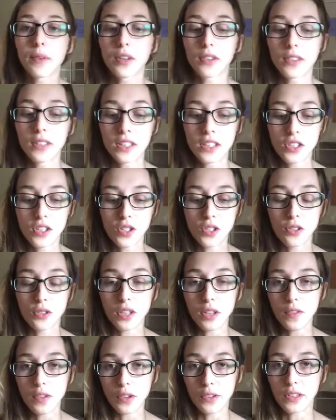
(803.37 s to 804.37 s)
going to
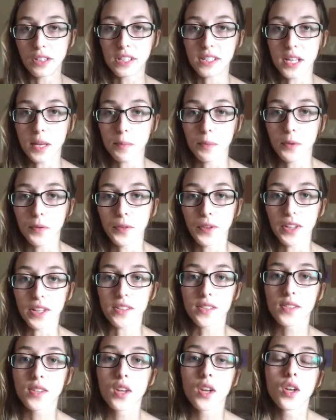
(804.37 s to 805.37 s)
give you an example for
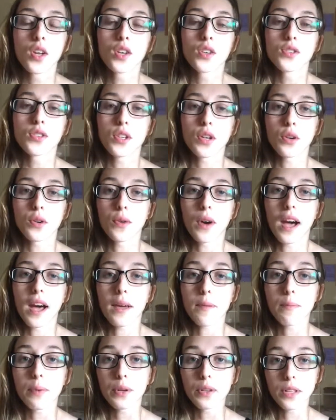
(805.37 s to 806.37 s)
this. So
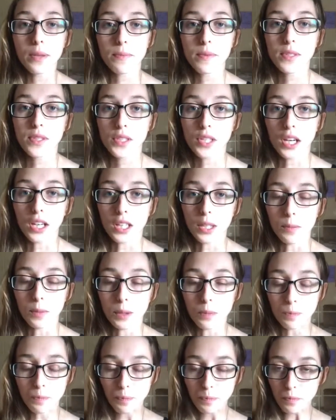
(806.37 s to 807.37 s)
I pull up this
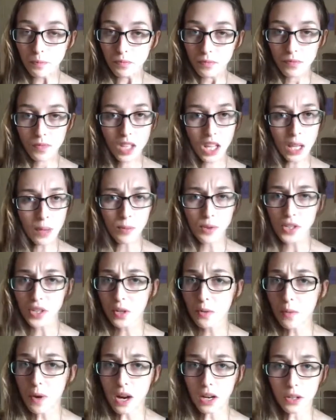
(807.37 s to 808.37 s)
document. I'm just
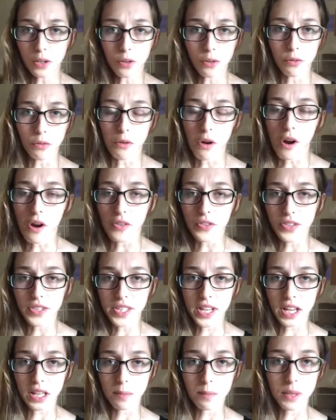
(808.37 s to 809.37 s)
going to walk you through all the
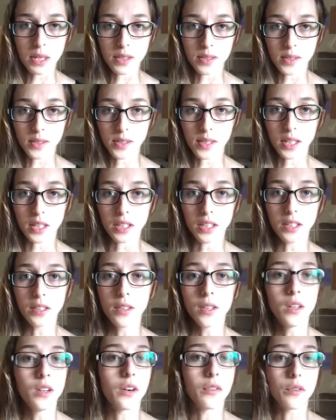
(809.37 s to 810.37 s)
tech pieces here.
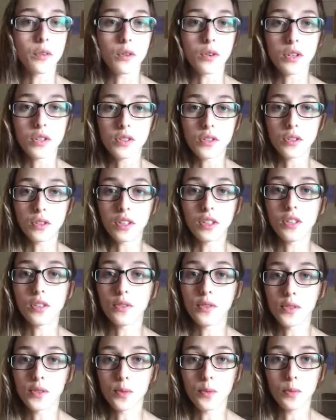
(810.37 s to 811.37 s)
Of course, you can
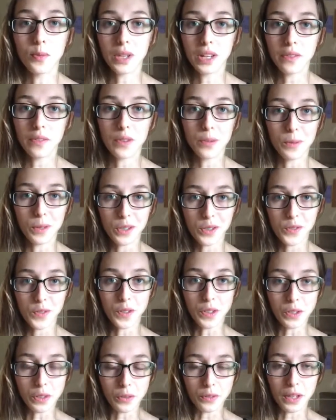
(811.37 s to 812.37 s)
use whatever works for
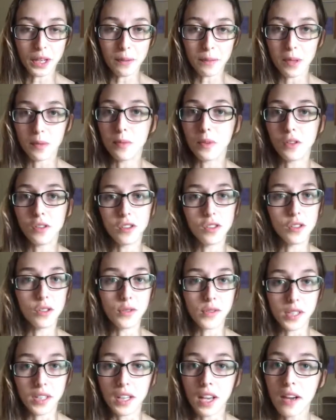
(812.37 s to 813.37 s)
you, right? Maybe you're
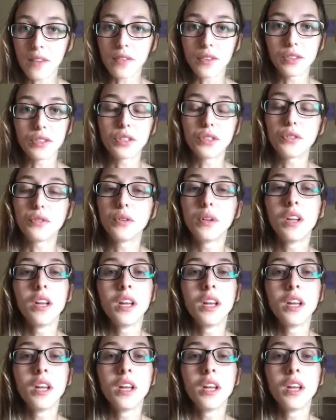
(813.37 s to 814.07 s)
using Evernote,